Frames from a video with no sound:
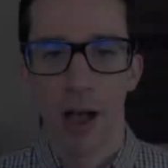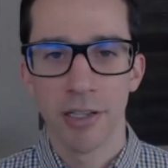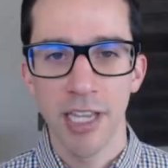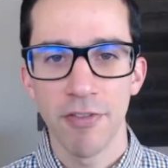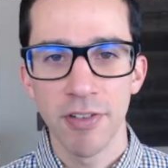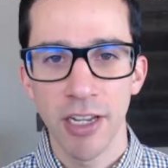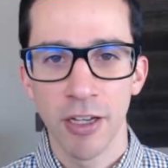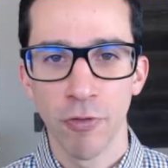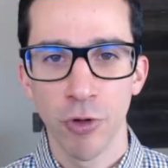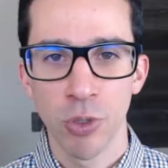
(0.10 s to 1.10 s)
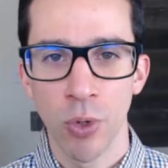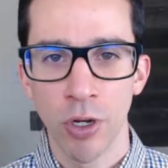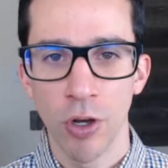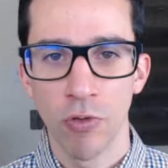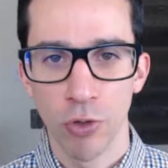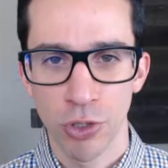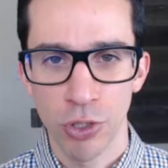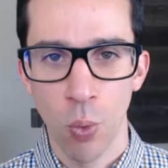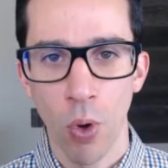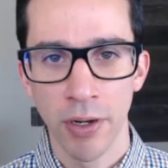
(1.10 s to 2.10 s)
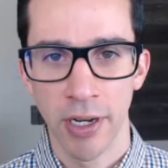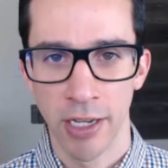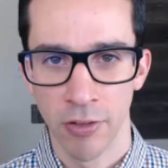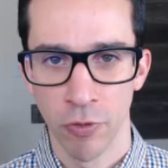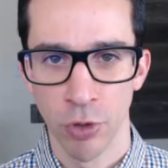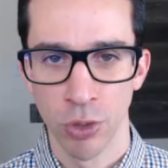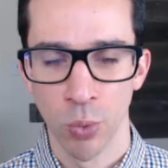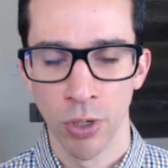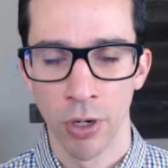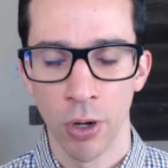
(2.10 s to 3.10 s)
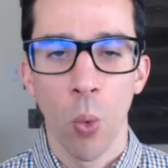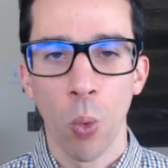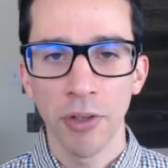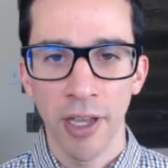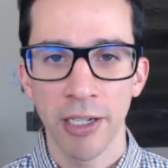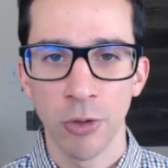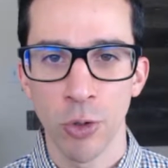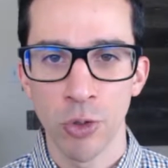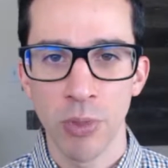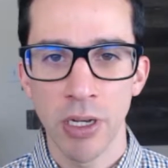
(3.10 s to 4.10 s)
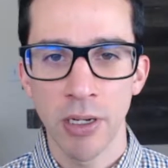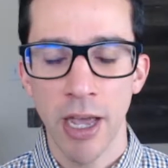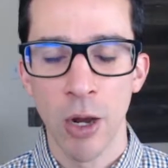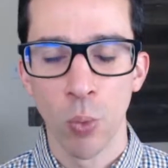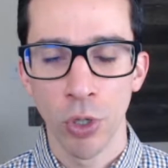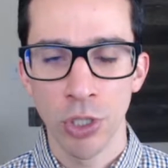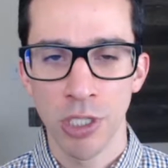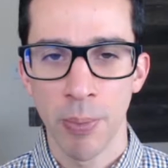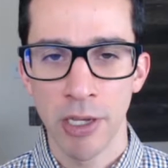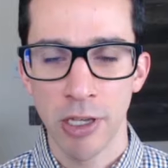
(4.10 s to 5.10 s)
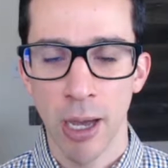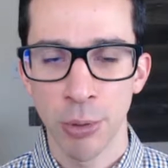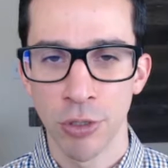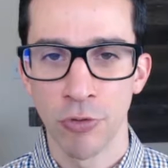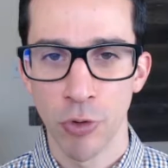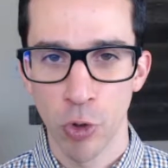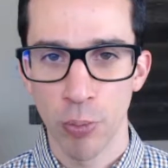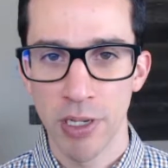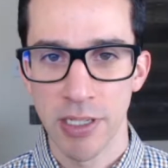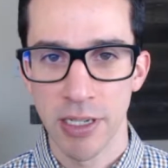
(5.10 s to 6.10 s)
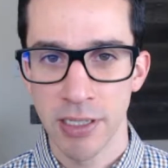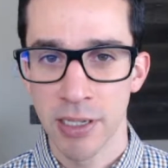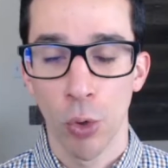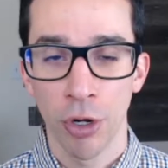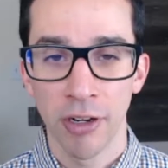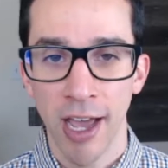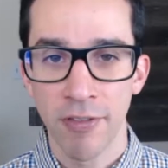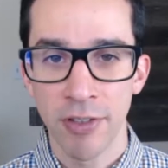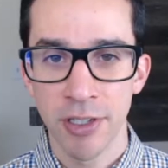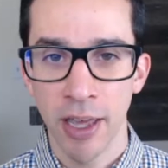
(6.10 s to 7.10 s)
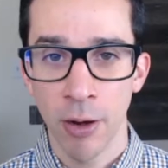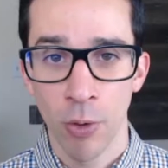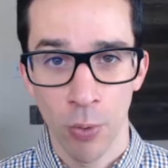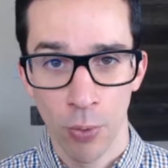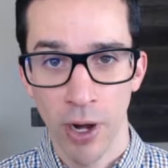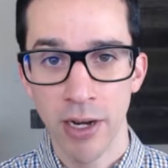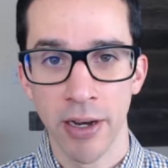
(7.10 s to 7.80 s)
7-day conversion window versus a 1-day conversion window. What the heck do those mean, and which is the best option for your business? We're gonna dive into that right